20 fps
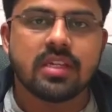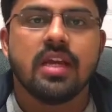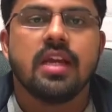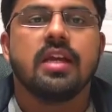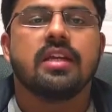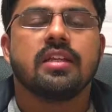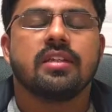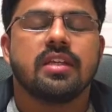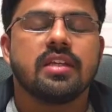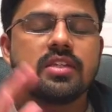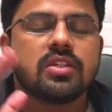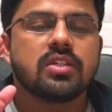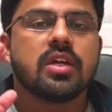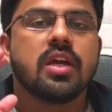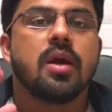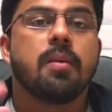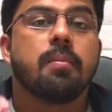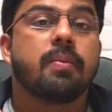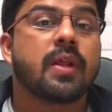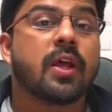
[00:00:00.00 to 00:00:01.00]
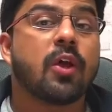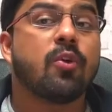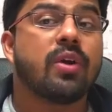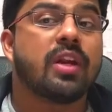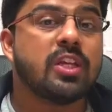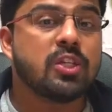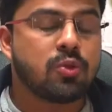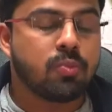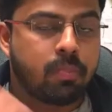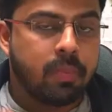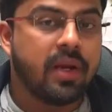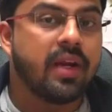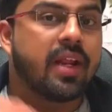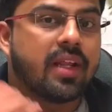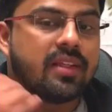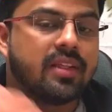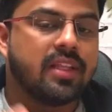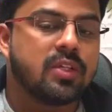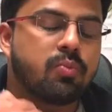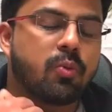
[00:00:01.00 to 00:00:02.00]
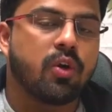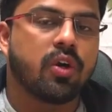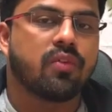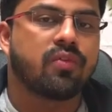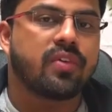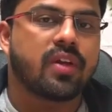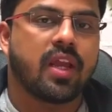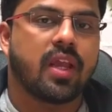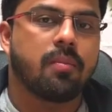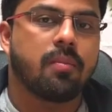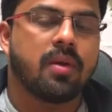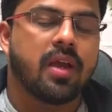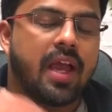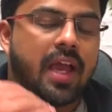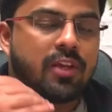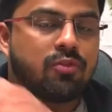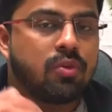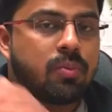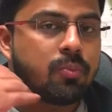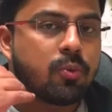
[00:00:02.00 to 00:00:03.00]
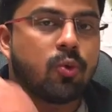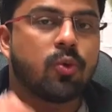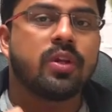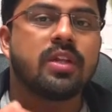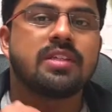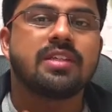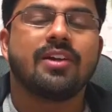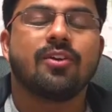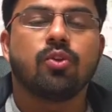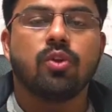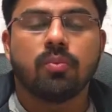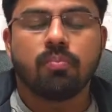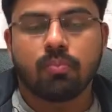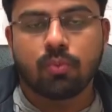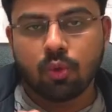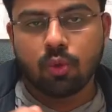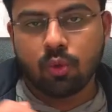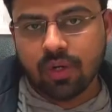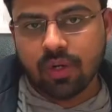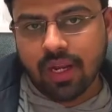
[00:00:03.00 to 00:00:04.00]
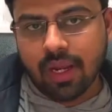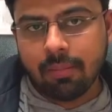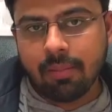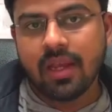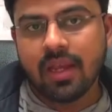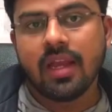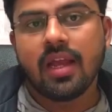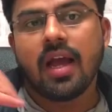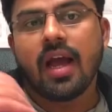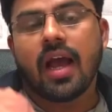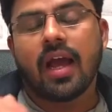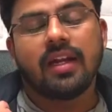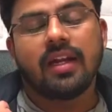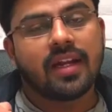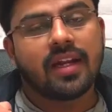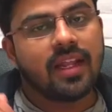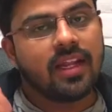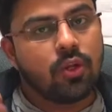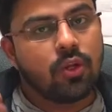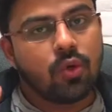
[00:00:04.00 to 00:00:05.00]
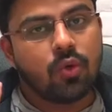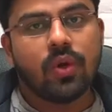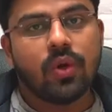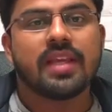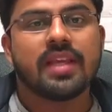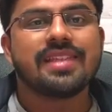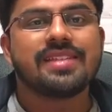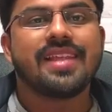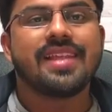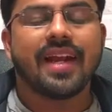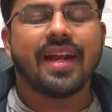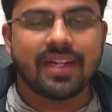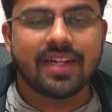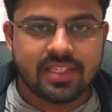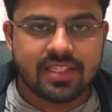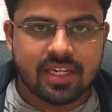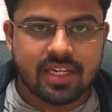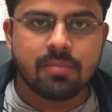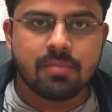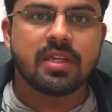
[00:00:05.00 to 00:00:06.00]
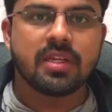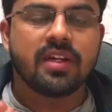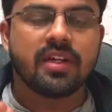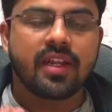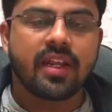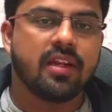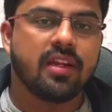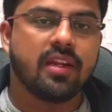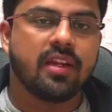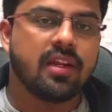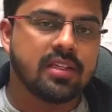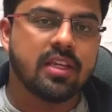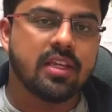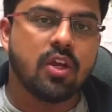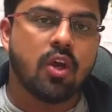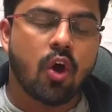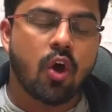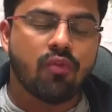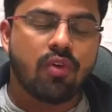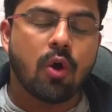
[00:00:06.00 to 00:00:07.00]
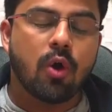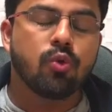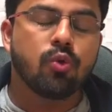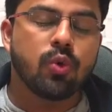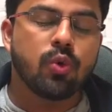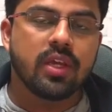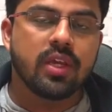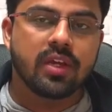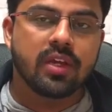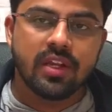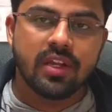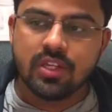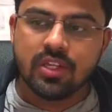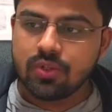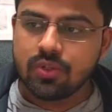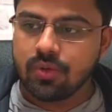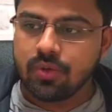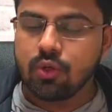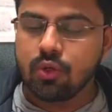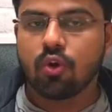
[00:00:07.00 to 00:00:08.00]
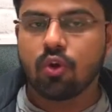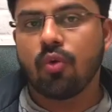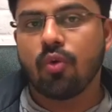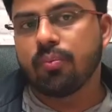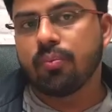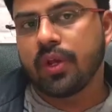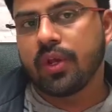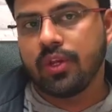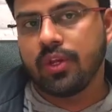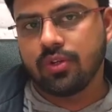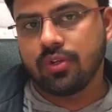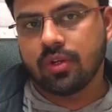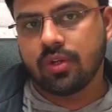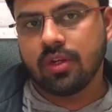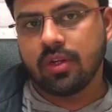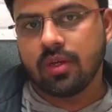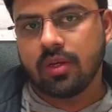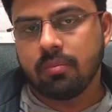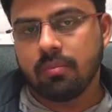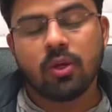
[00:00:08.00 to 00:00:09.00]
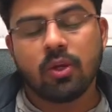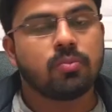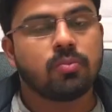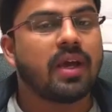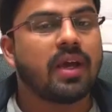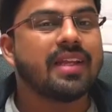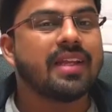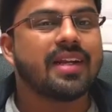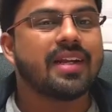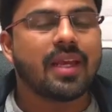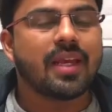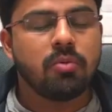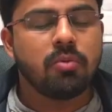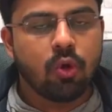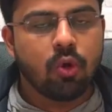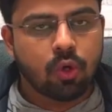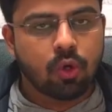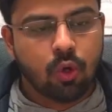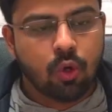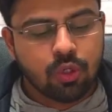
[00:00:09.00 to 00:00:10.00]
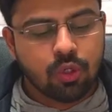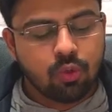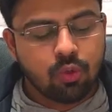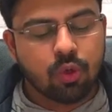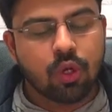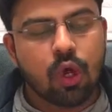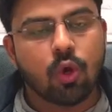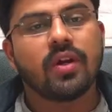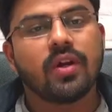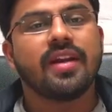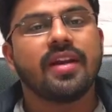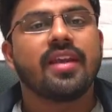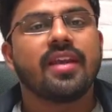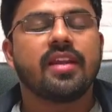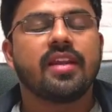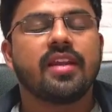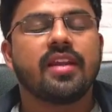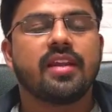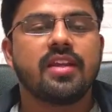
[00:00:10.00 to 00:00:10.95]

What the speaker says: Just prioritize speed at this point of time. As we progress into the program, I'll tell you exact steps and techniques of how to increase your comprehension. because by that time you would have already increased your